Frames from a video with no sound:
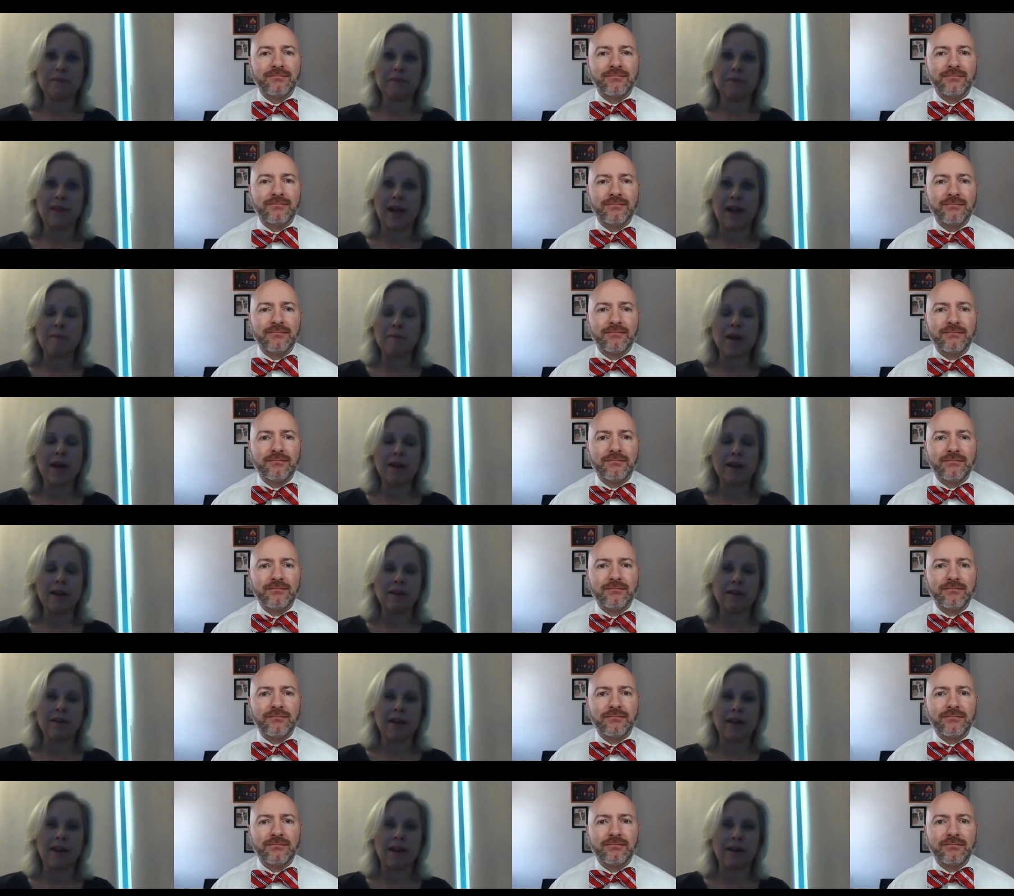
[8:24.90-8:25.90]
Speaker 1: I'm
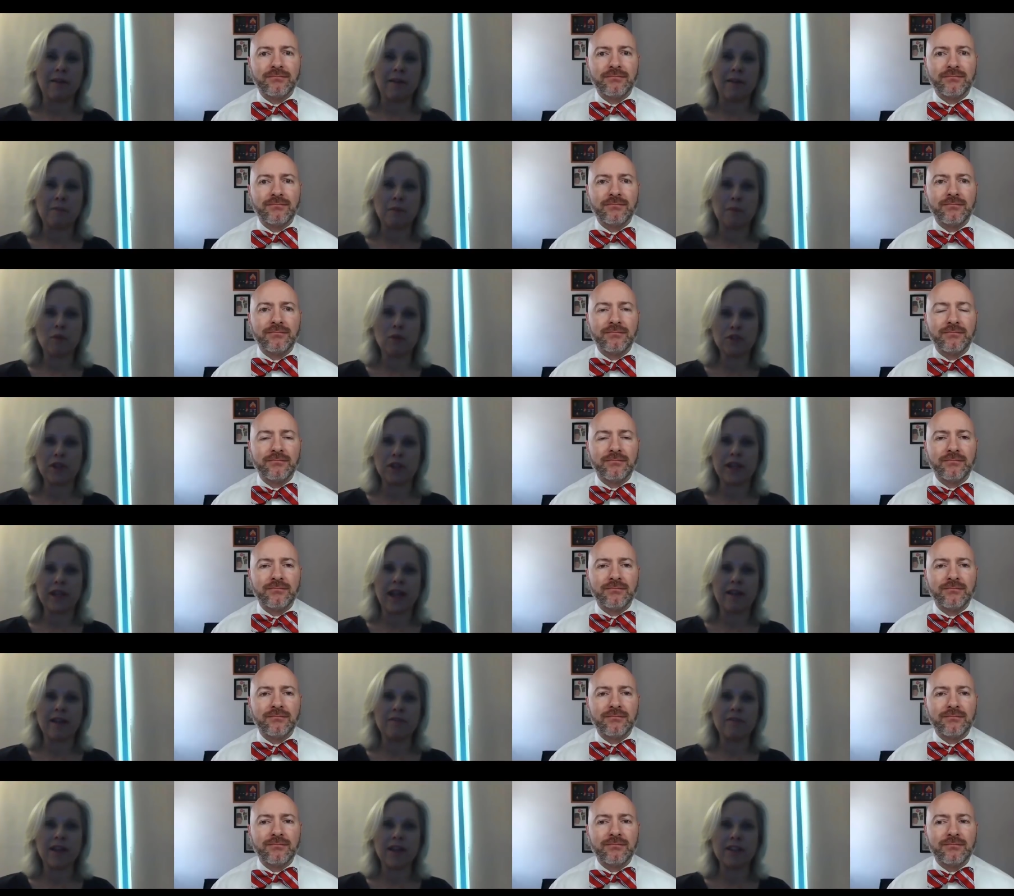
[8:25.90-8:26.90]
not personally, I
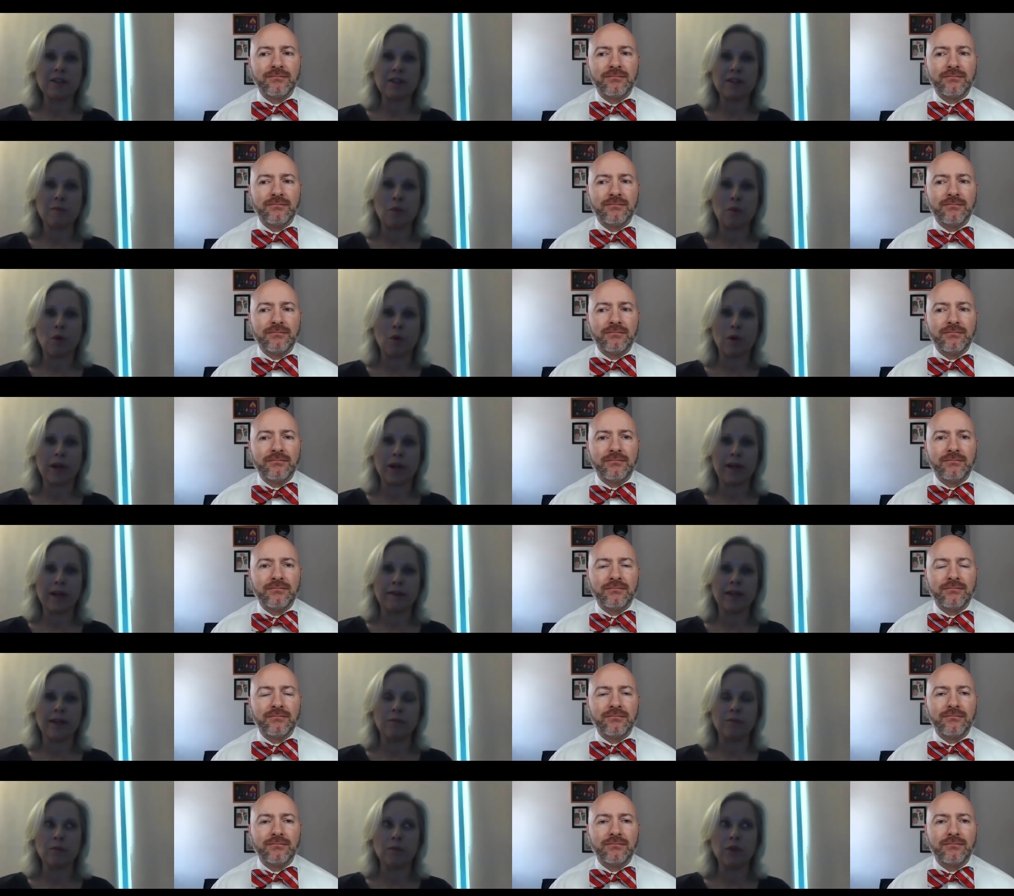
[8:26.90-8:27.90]
invest more
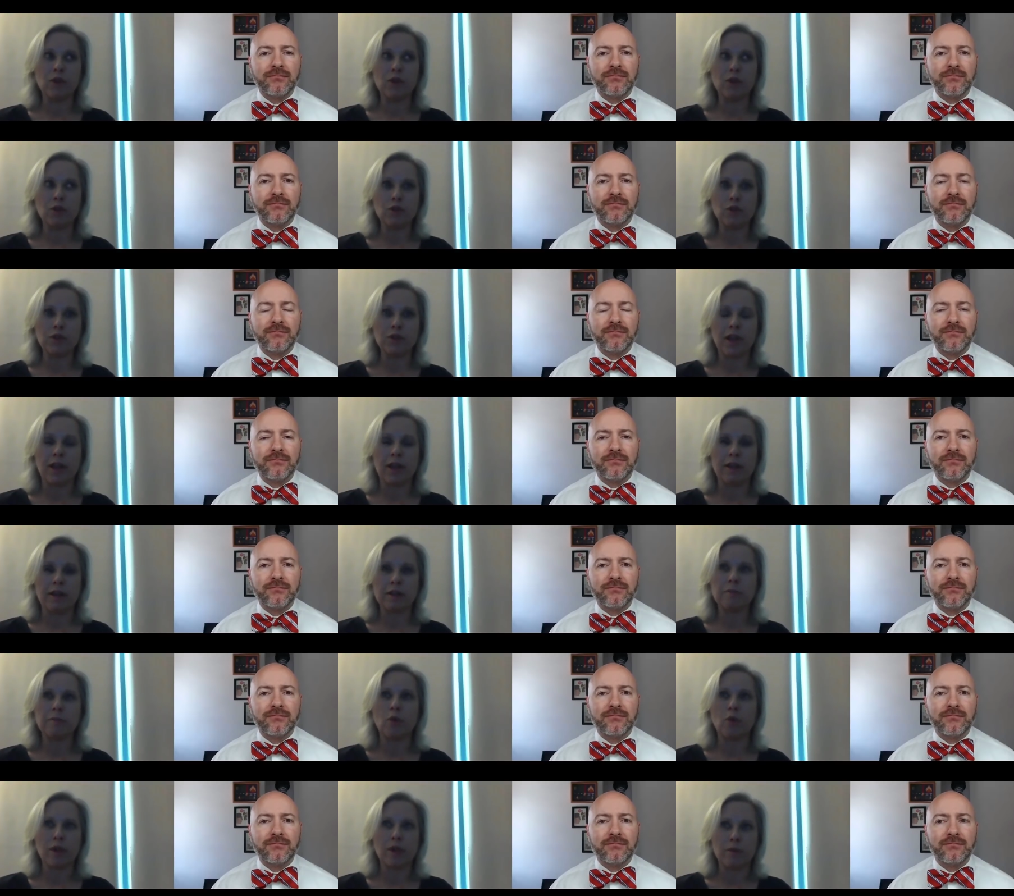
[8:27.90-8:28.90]
and use
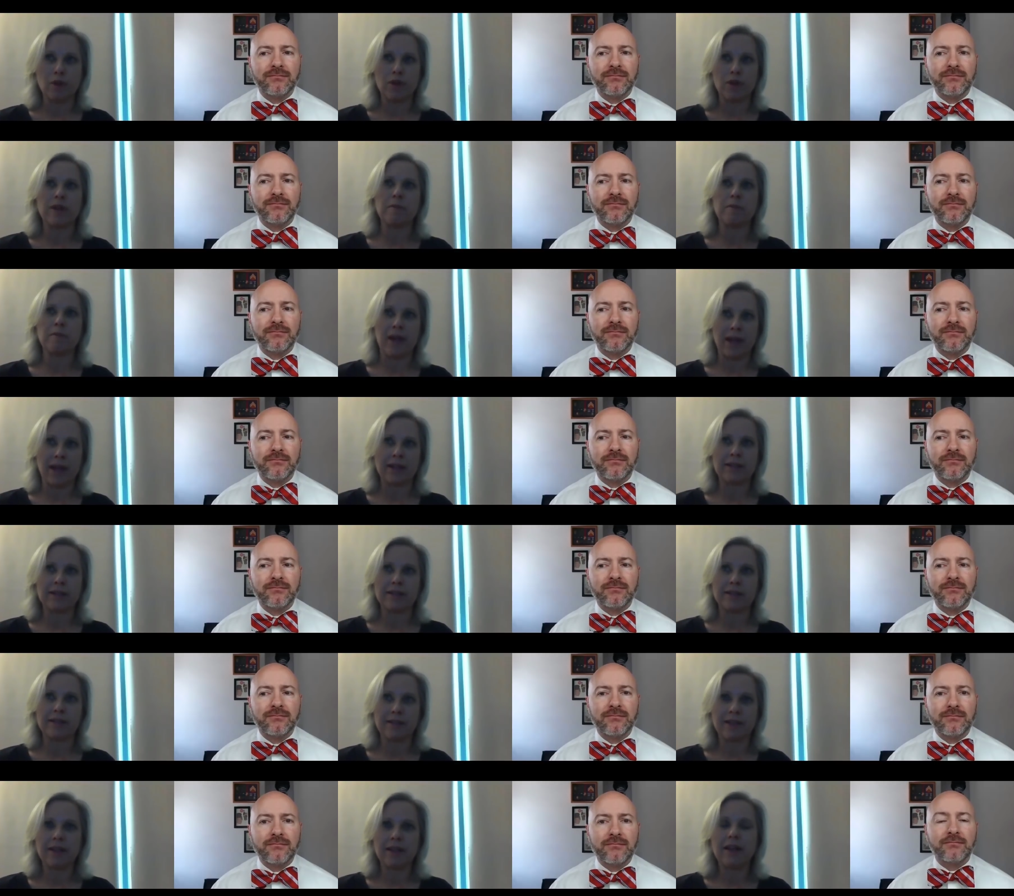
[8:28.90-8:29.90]
more community banks
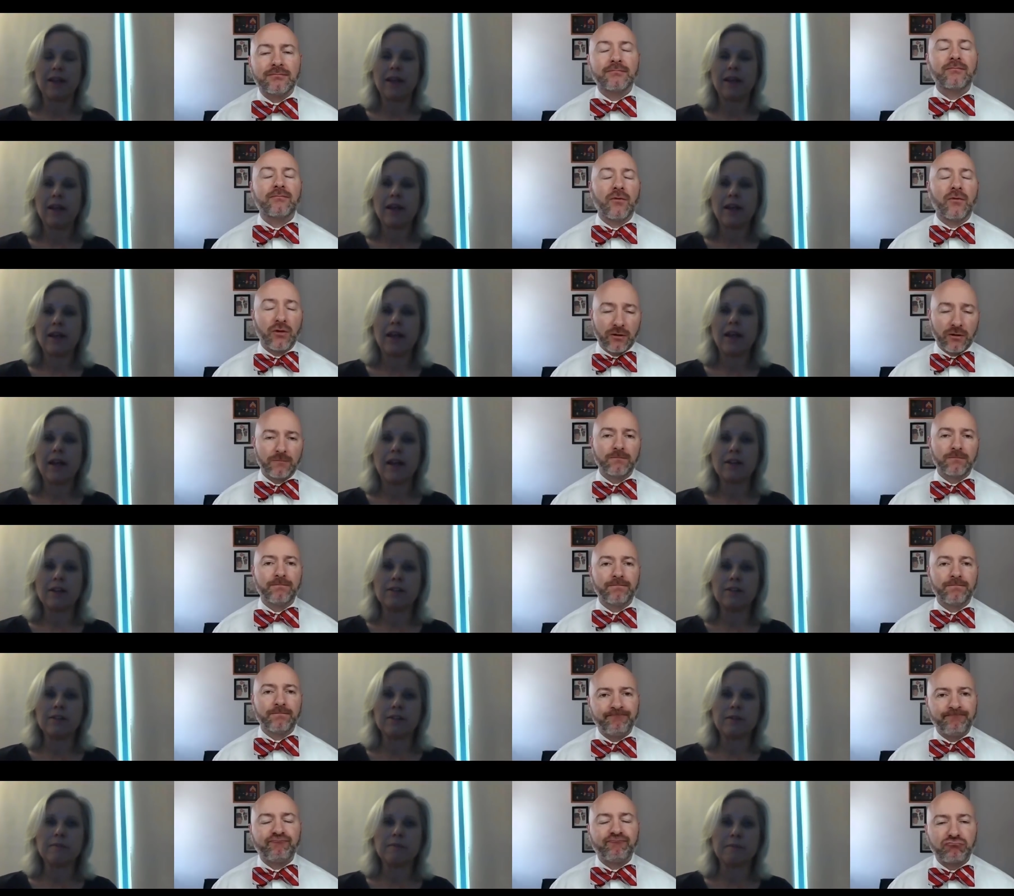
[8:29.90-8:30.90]

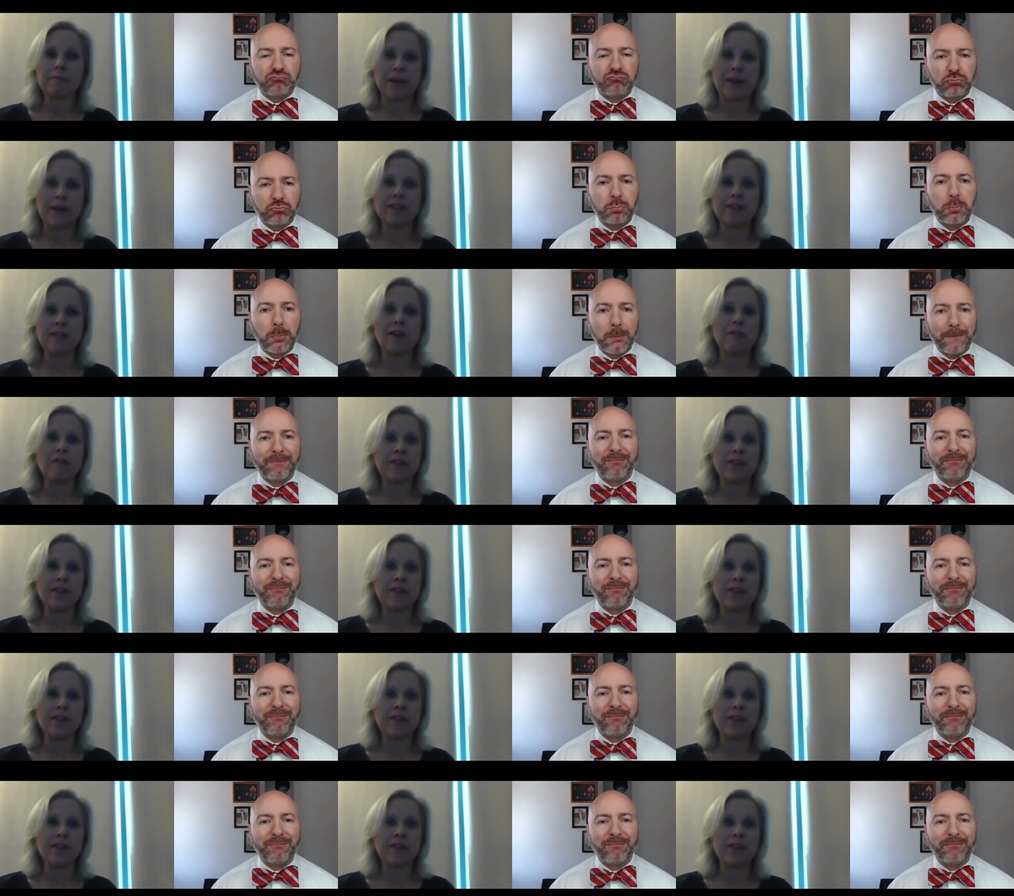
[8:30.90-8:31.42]
myself.